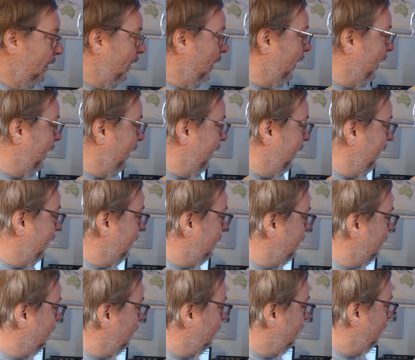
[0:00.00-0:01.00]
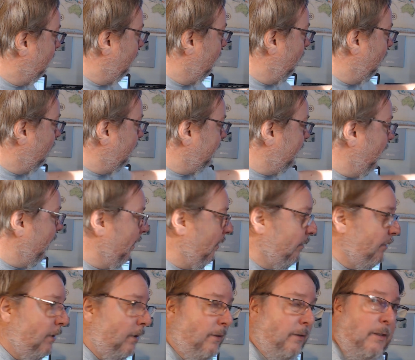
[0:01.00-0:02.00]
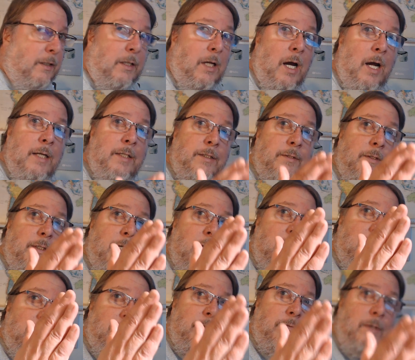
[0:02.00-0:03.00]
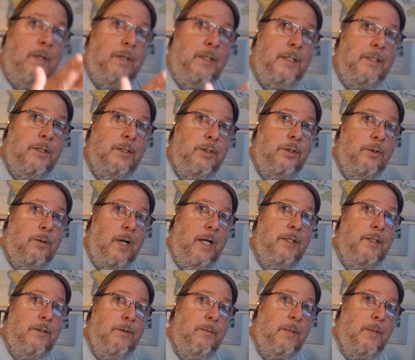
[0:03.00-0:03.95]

And notice how the lines are kind of very straight.